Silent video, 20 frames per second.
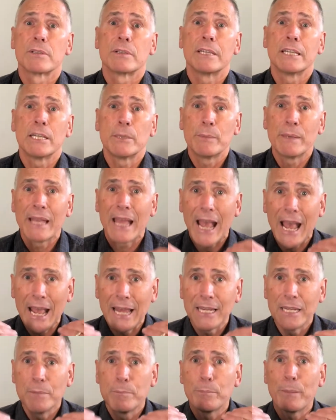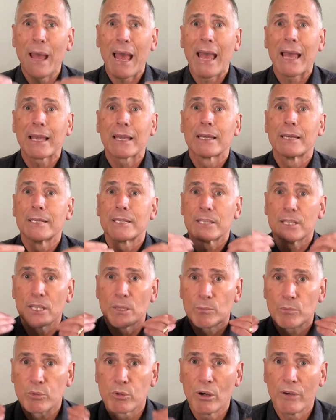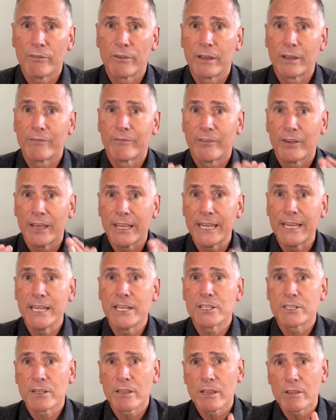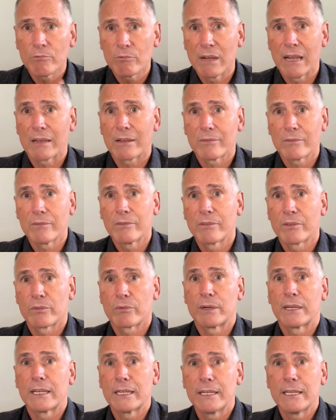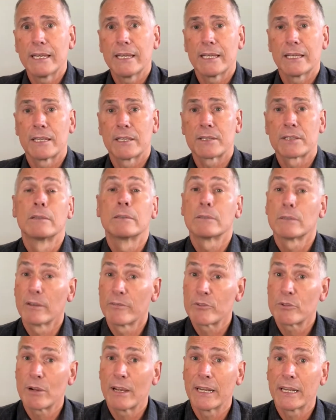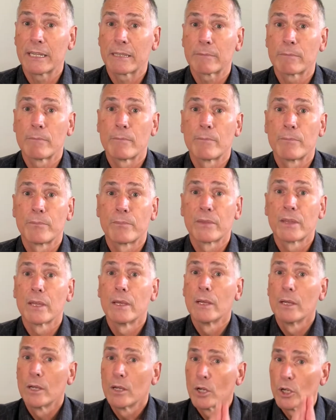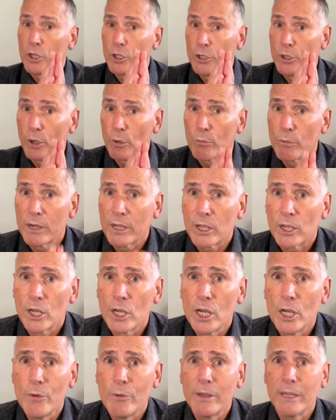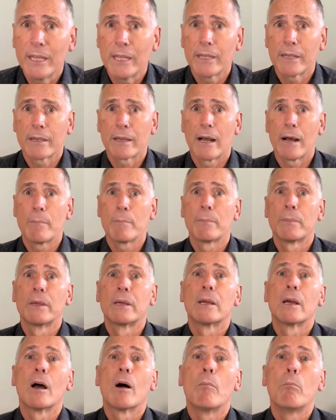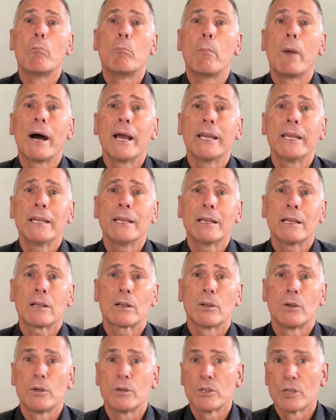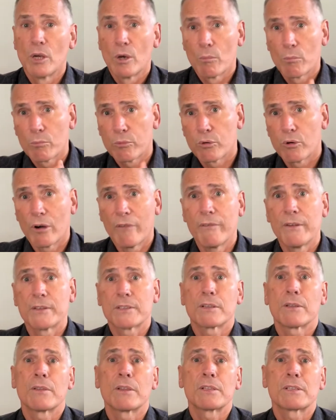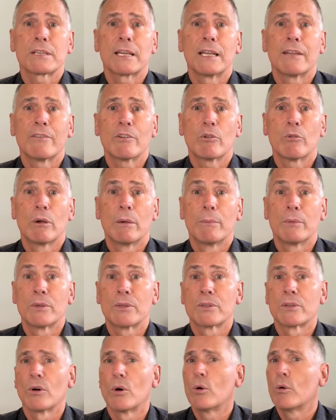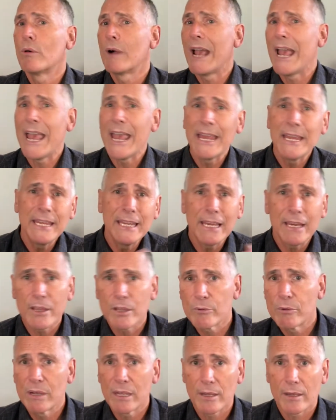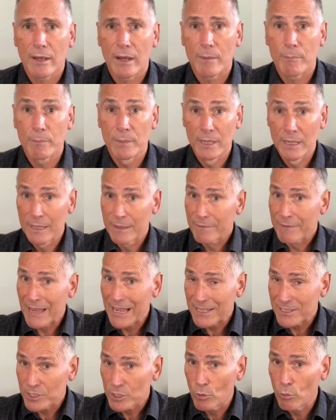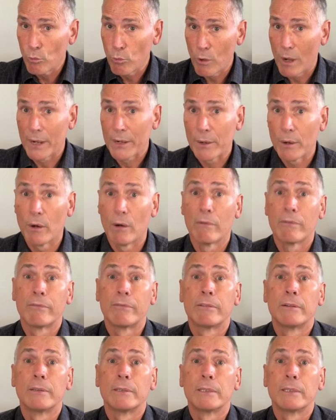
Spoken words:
need to be added back to the profit for each of the relevant 3 years of trading. Non-recurring income might include profits on the sale of equipment or any other income that's a one-off.